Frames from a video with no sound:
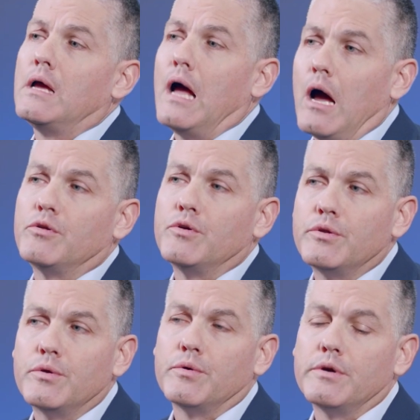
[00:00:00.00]
how do you
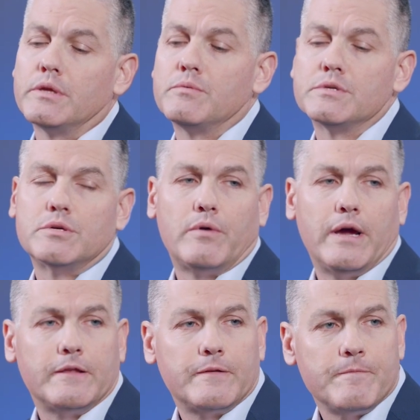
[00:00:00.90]
do it with the
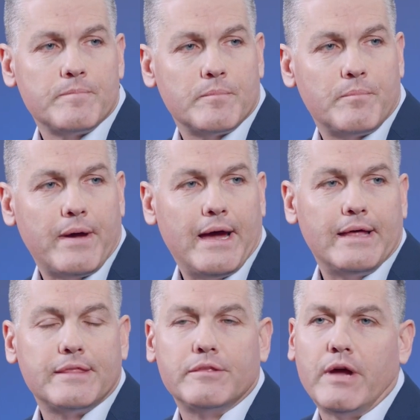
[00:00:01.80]
right
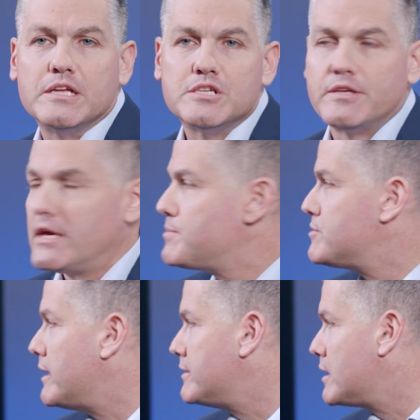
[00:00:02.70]
path, the right steps,
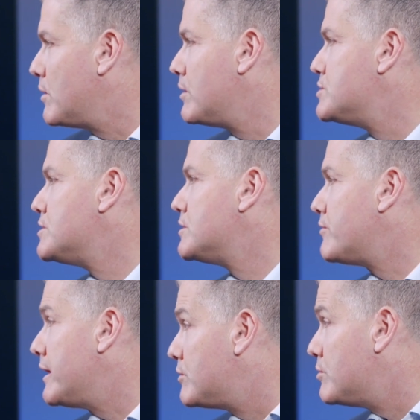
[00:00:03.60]
the right technology,
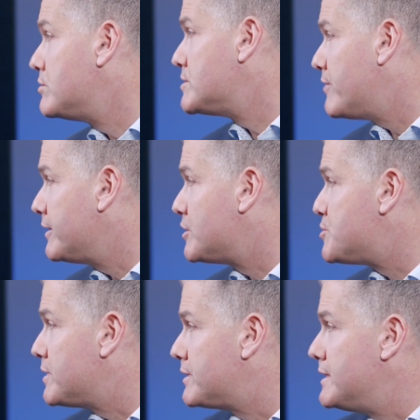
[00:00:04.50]
the right tools, the right
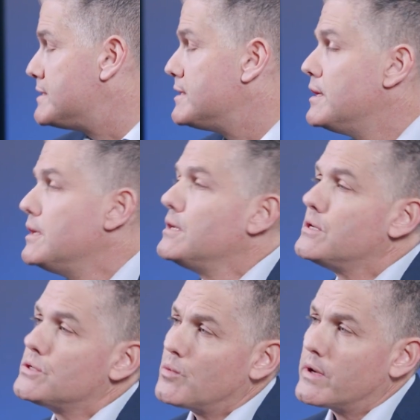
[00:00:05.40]
expertise?
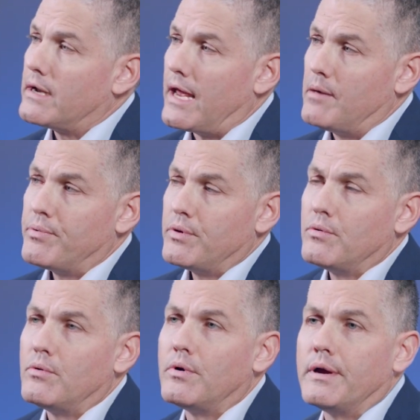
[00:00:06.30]
So we can help
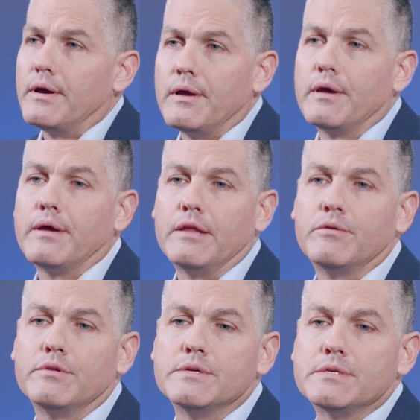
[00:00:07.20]
you uh,
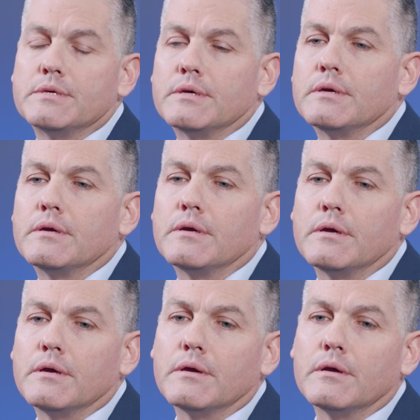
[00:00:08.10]
get to this uh,
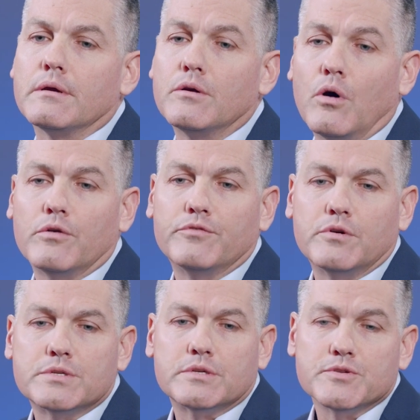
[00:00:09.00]
uh, goal of
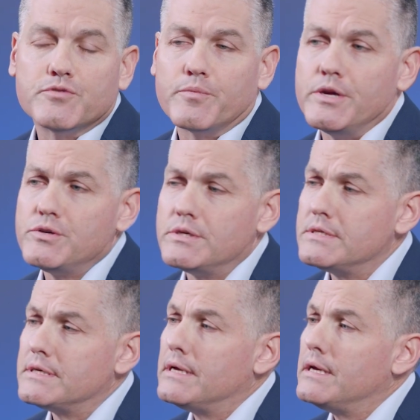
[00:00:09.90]
those transformations.